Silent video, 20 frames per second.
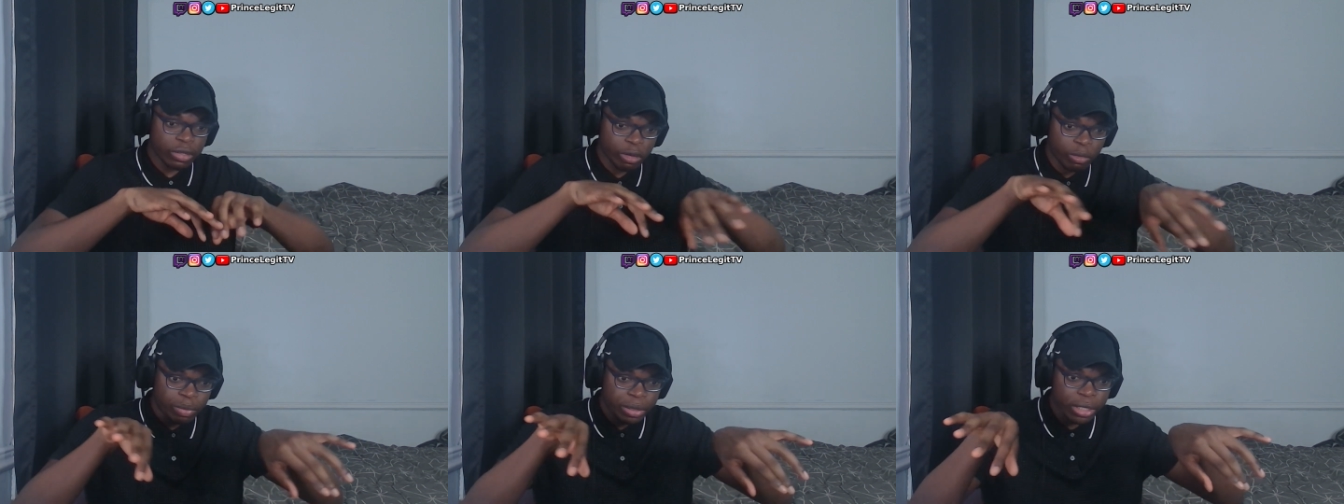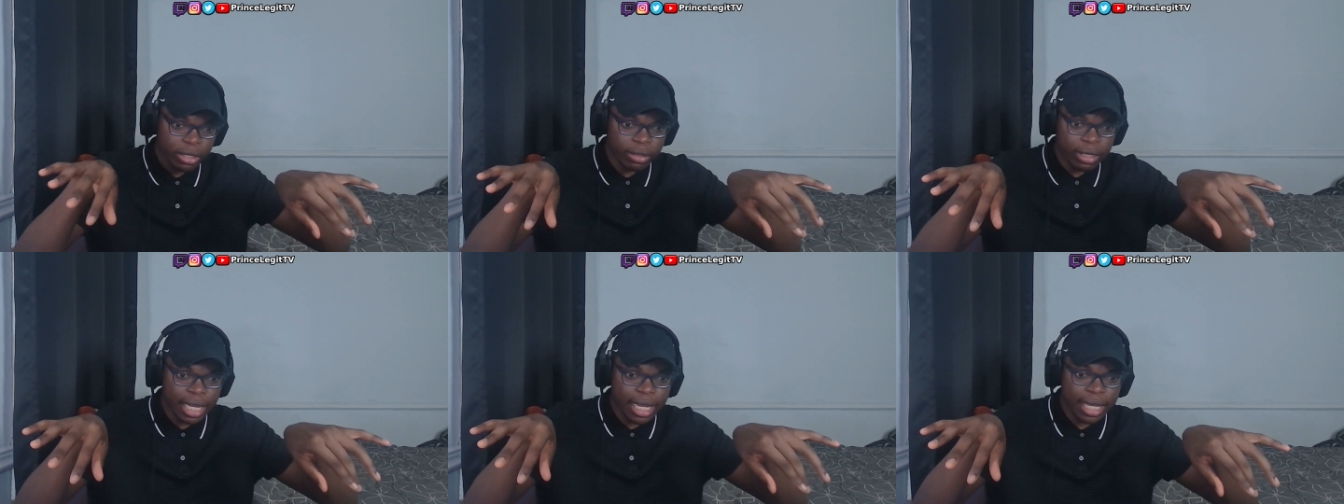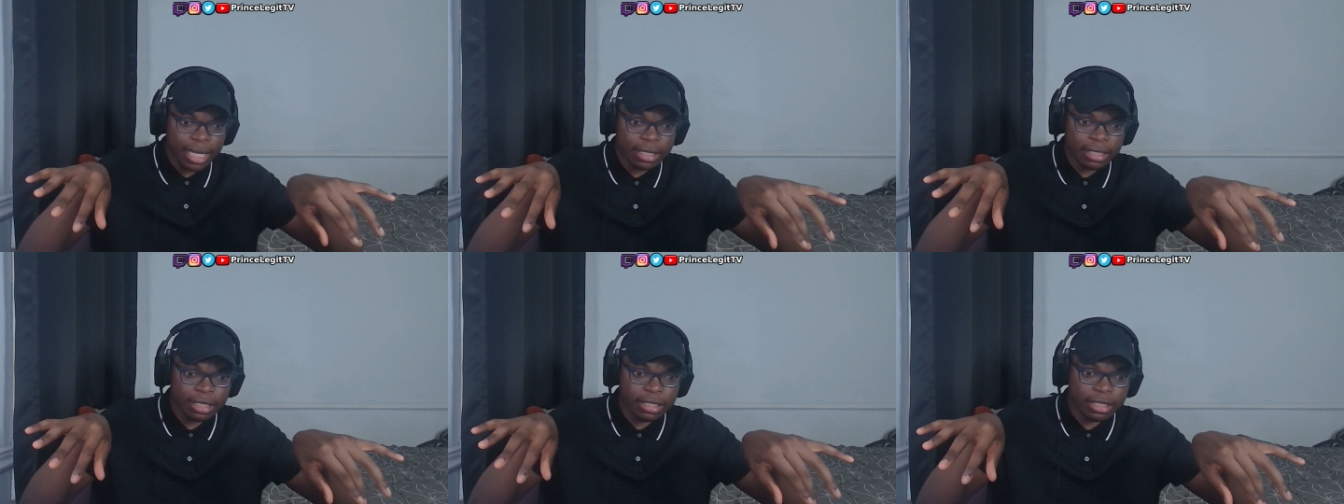open her
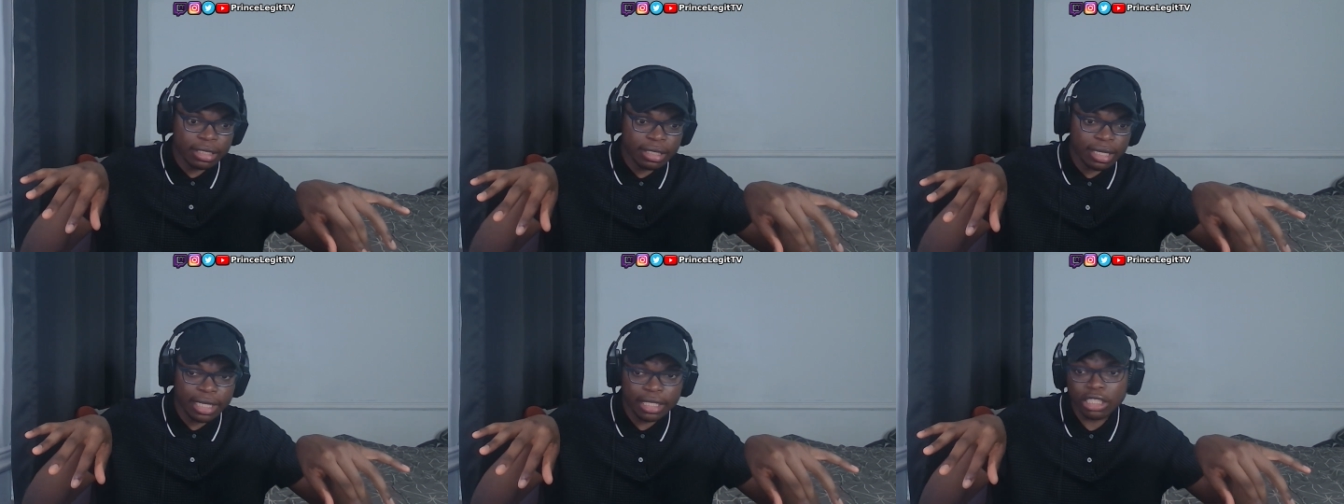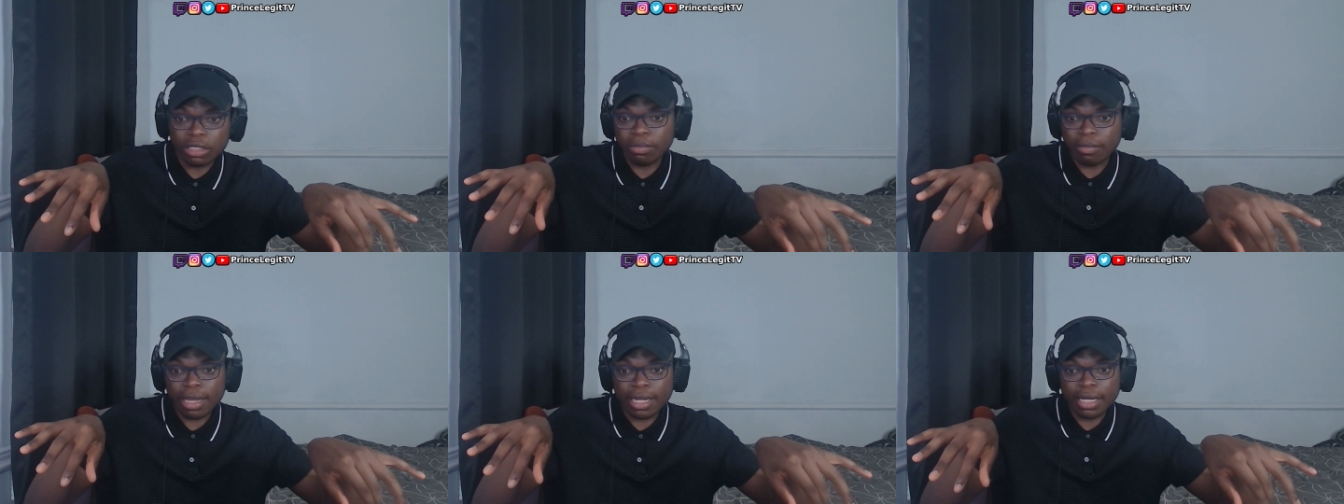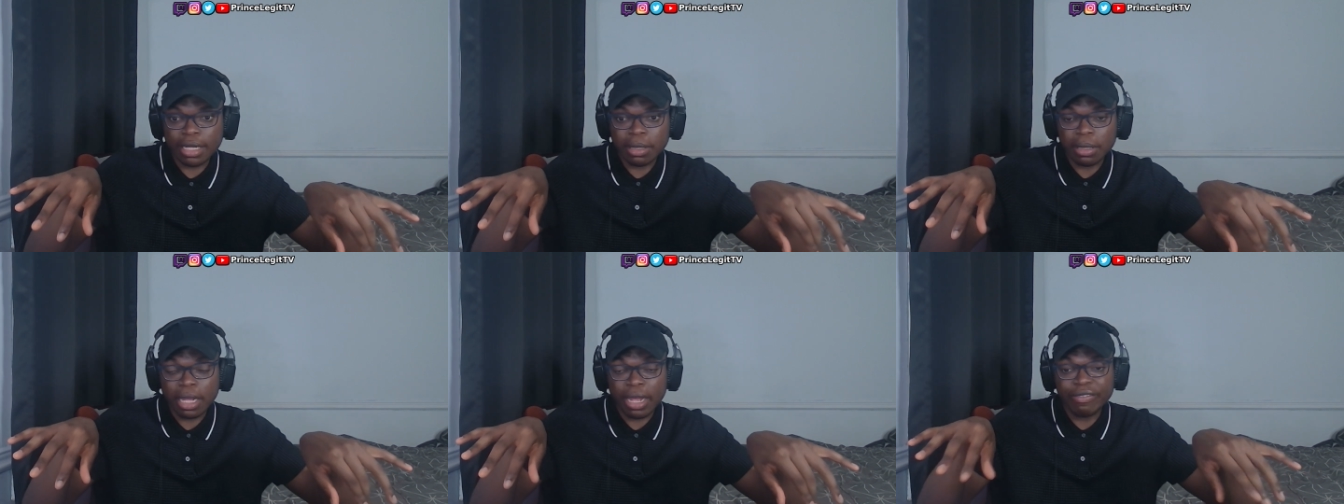land and she like spread
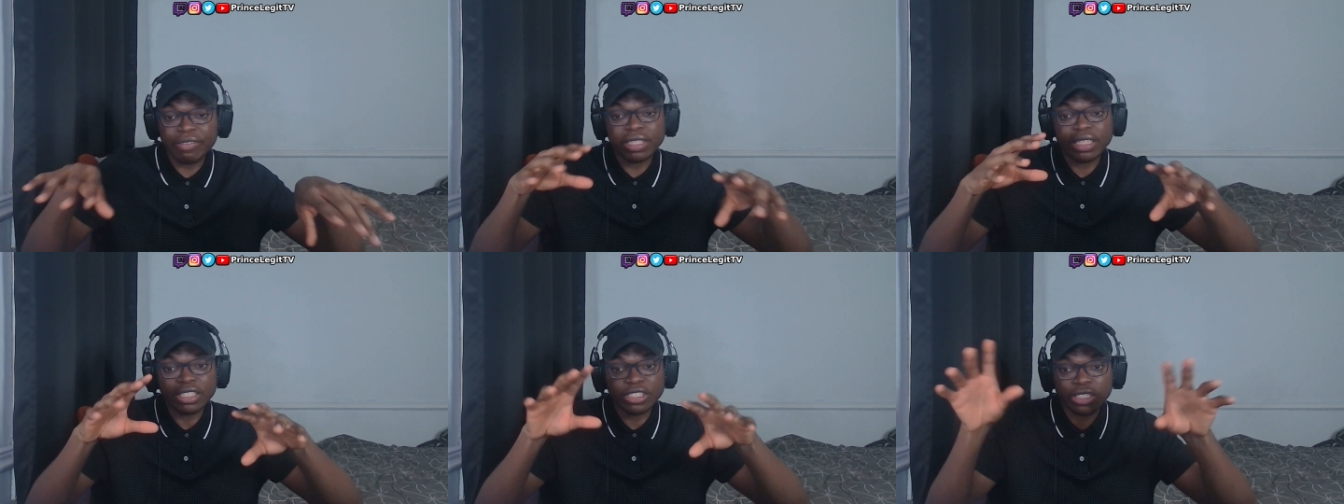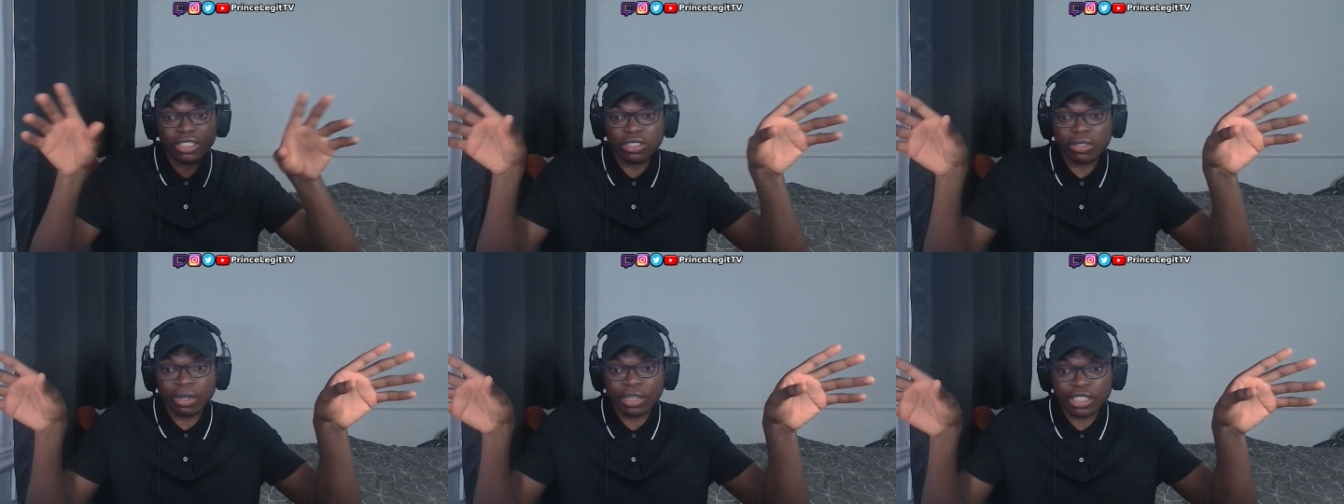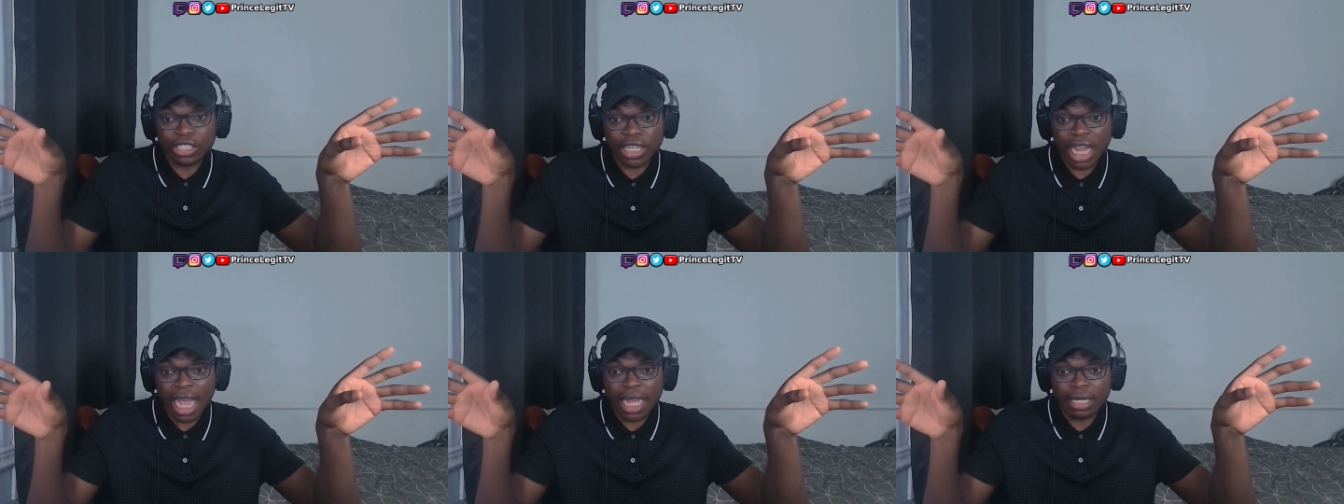and everything just starts
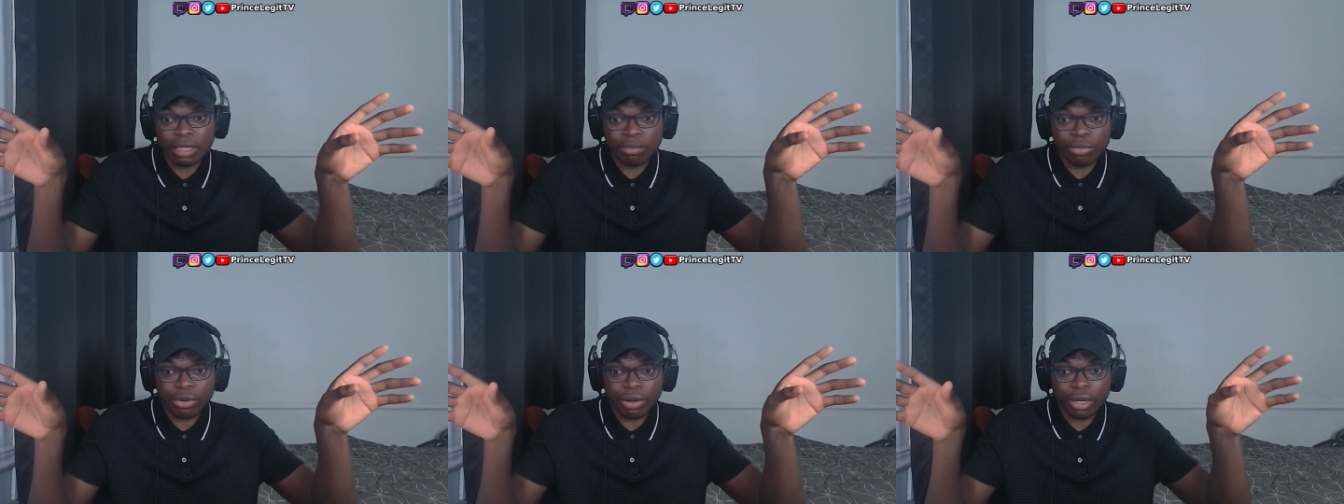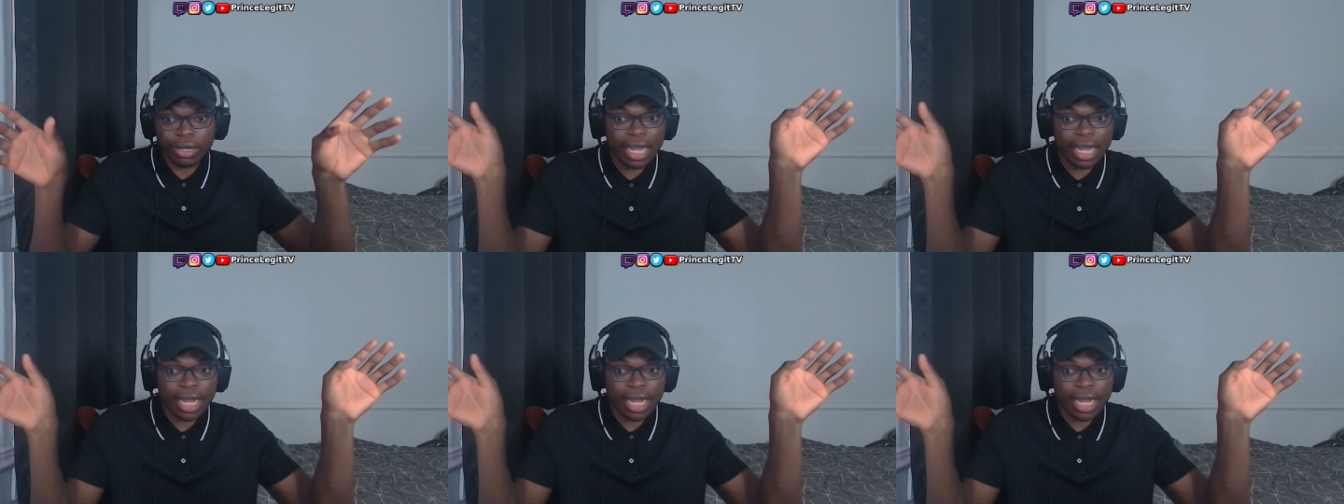shining, bro.